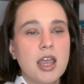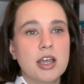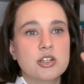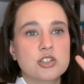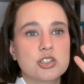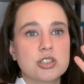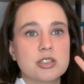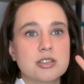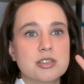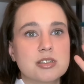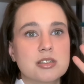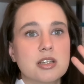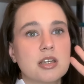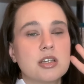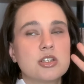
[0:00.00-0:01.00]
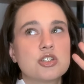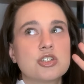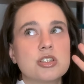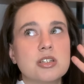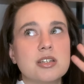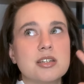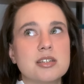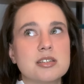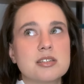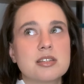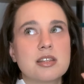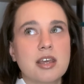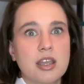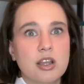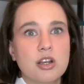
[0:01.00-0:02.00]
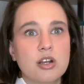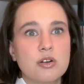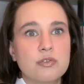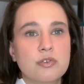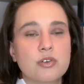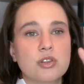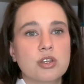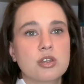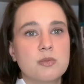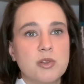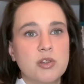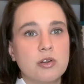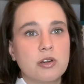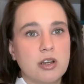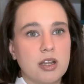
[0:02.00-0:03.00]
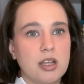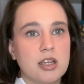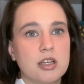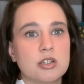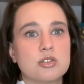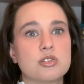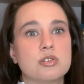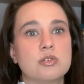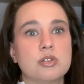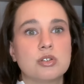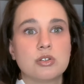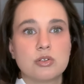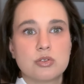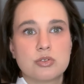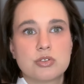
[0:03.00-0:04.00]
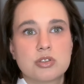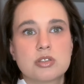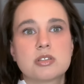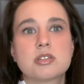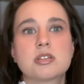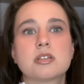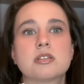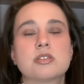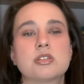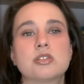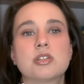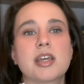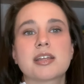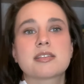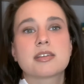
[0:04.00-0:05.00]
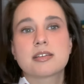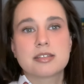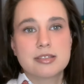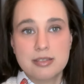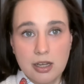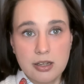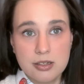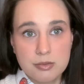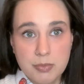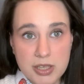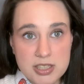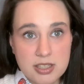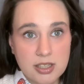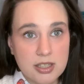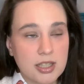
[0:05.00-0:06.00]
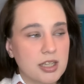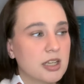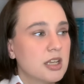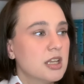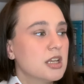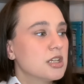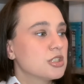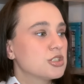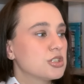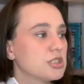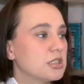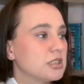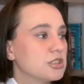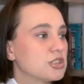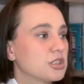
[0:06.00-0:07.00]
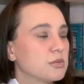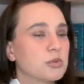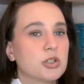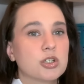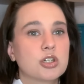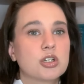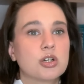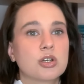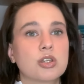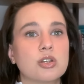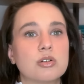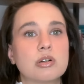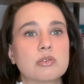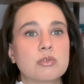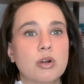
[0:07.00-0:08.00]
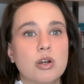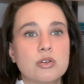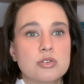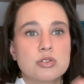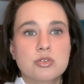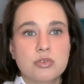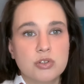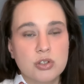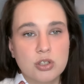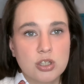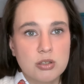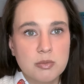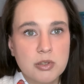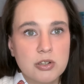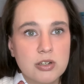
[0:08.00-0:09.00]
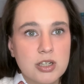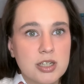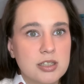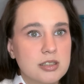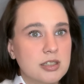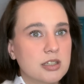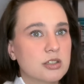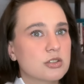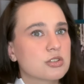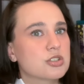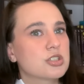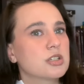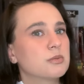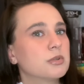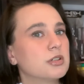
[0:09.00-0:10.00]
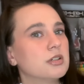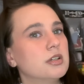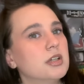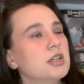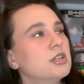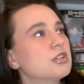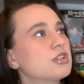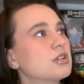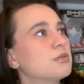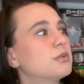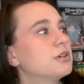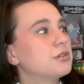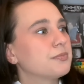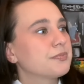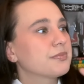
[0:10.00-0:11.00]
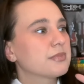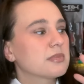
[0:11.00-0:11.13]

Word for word: and she is she is there for the community to use to to get things done basically she she will cook you a roast for the community dinner she will she will